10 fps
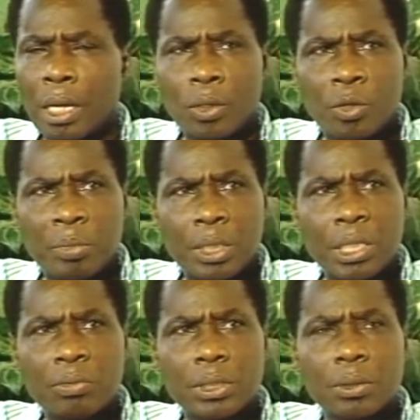I don't
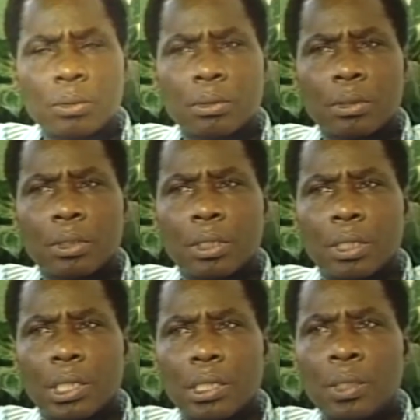believe so.
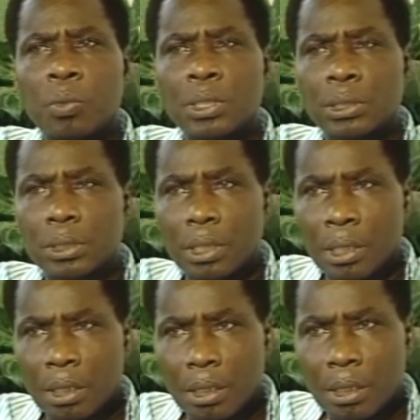It
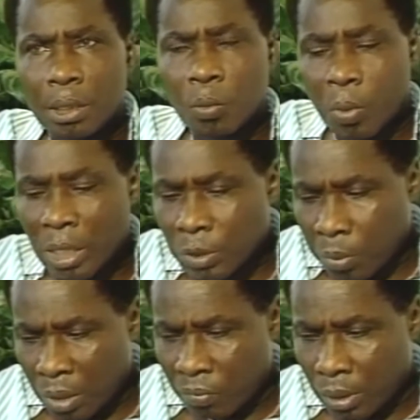was
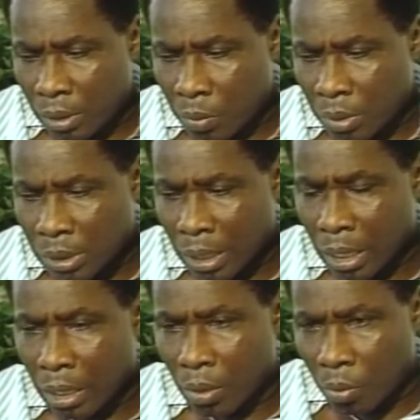one of the tunes that
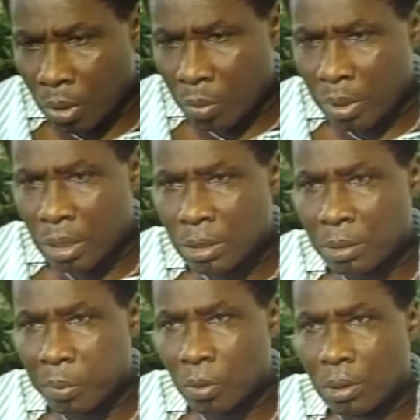I always
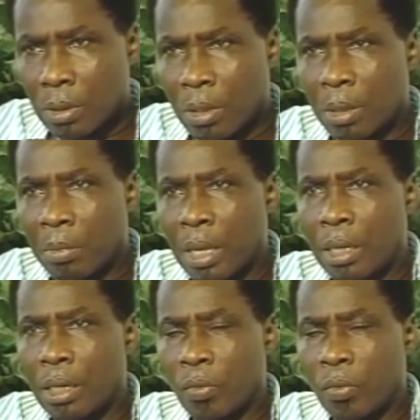put on my